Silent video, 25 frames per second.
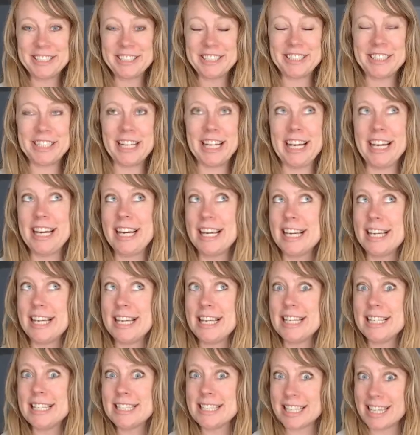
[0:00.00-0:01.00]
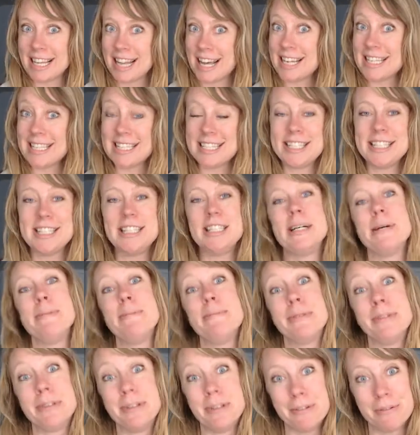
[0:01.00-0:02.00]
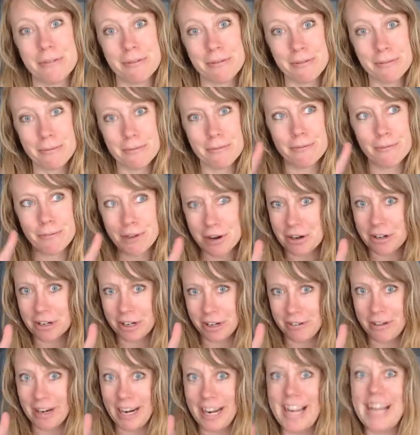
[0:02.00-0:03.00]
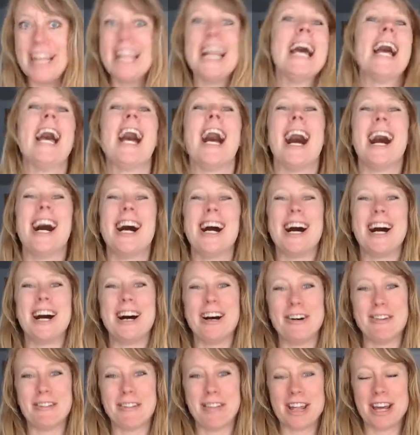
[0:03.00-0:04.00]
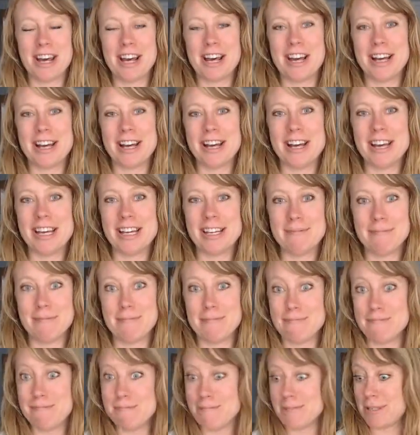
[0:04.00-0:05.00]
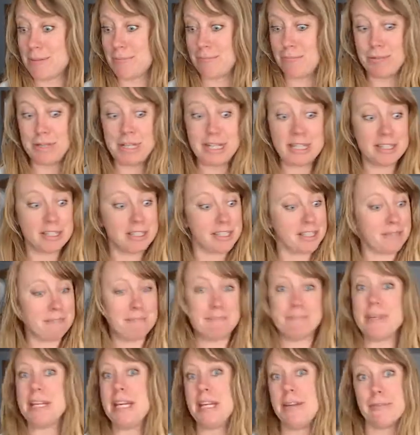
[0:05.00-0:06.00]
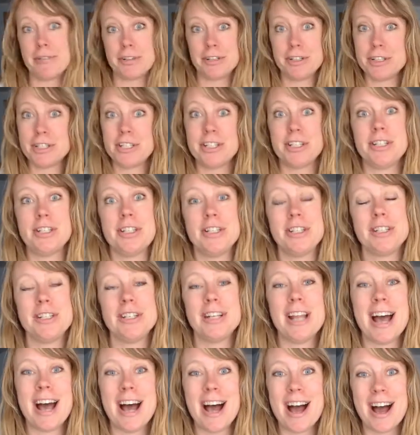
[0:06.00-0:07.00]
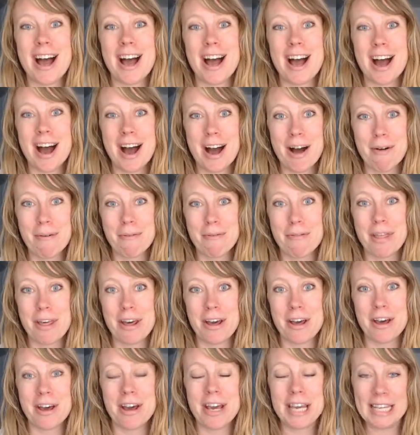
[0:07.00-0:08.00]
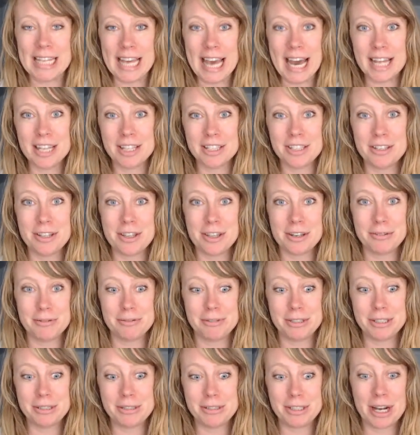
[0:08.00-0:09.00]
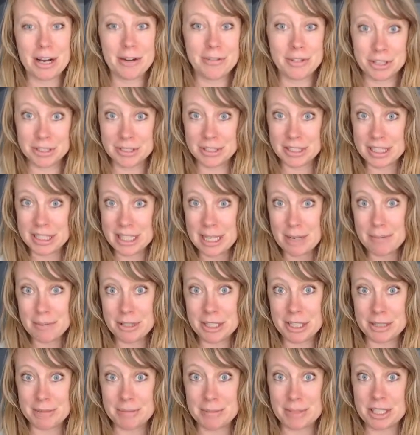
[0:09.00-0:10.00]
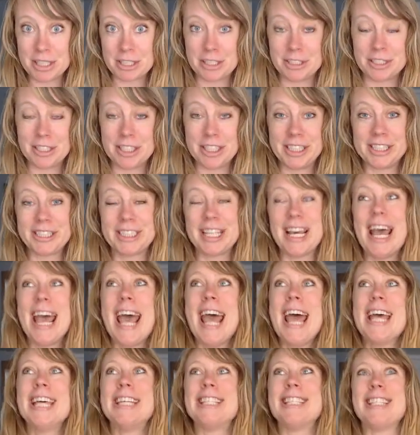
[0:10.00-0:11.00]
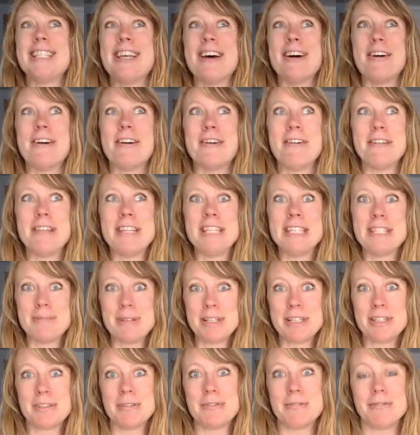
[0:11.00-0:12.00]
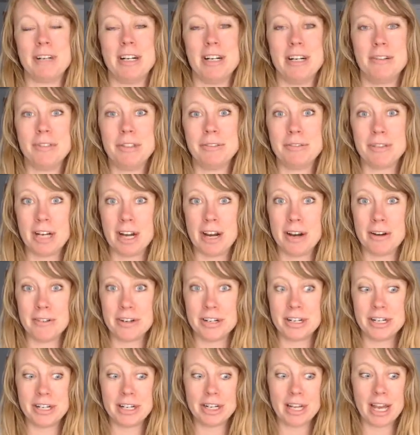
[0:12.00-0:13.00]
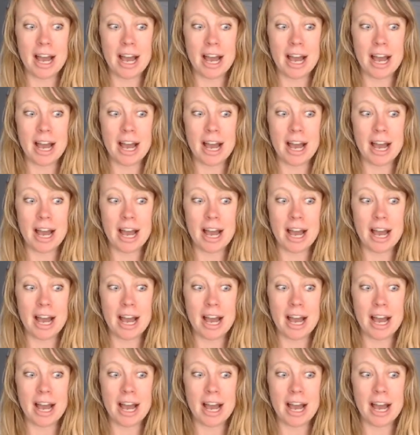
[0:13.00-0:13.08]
Today is lesson number 4, right? The sprint mini version of the Get to the Root of Your Symptoms course. So this week so far, we've covered